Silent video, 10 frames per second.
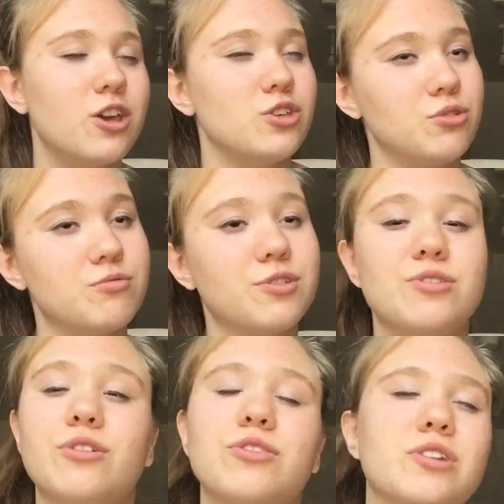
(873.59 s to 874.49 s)
You've just
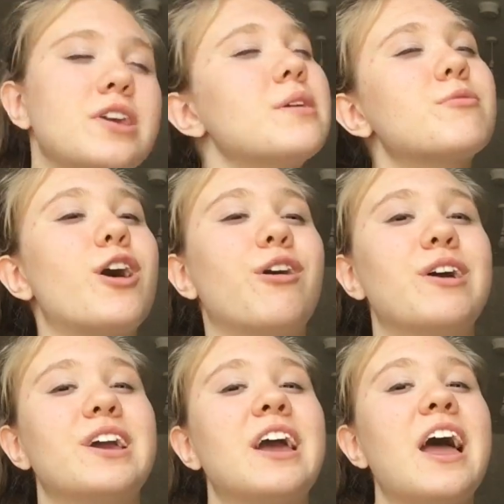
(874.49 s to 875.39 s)
got to keep
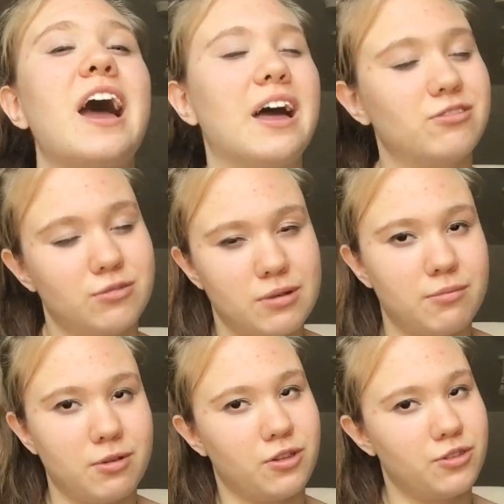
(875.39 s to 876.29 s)
going and
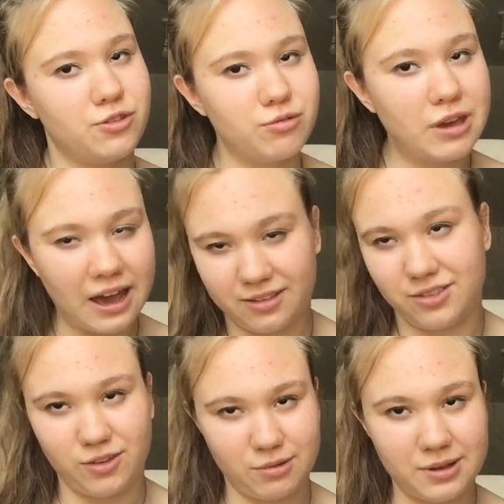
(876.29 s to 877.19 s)
remember that you can
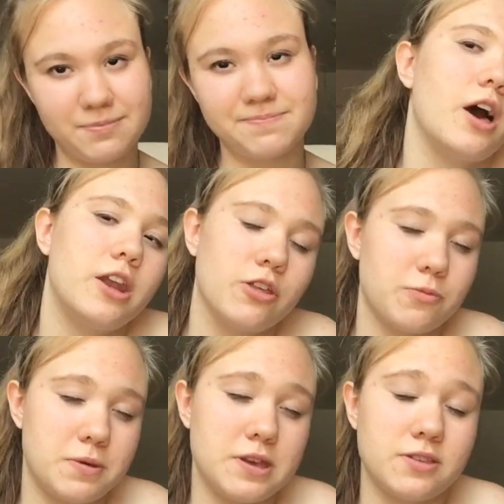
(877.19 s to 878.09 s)
do it. Another
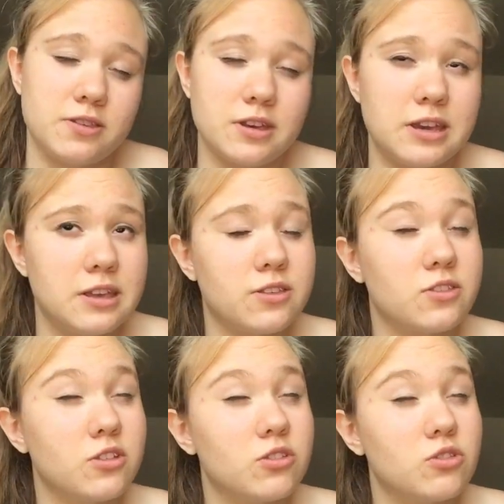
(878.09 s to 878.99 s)
piece is